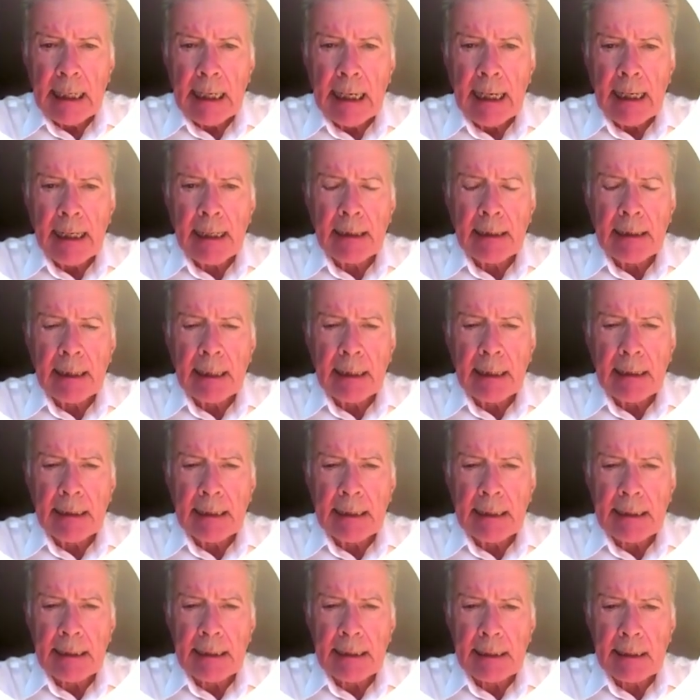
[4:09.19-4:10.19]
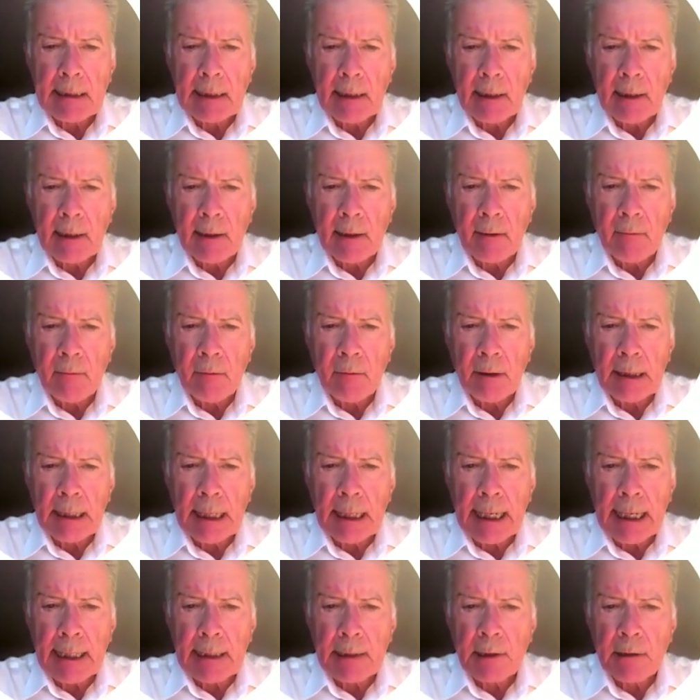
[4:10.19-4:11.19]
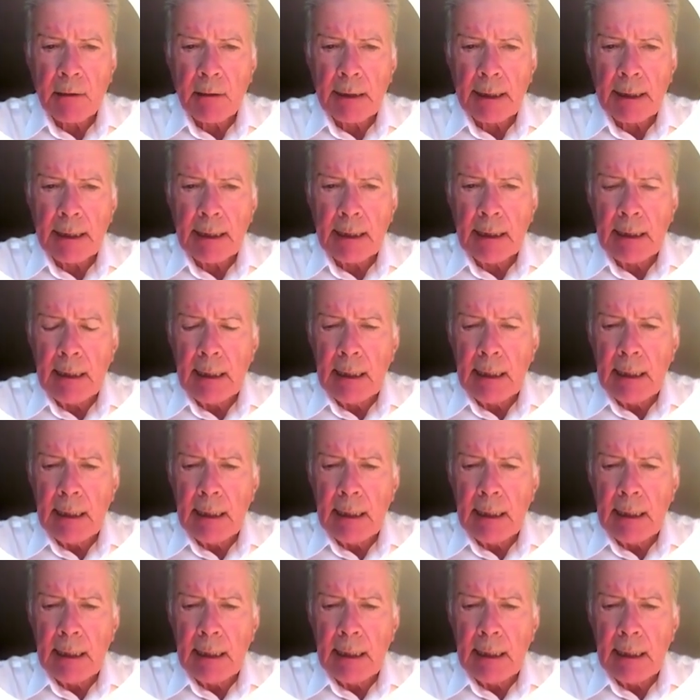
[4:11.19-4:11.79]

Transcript: and this would actually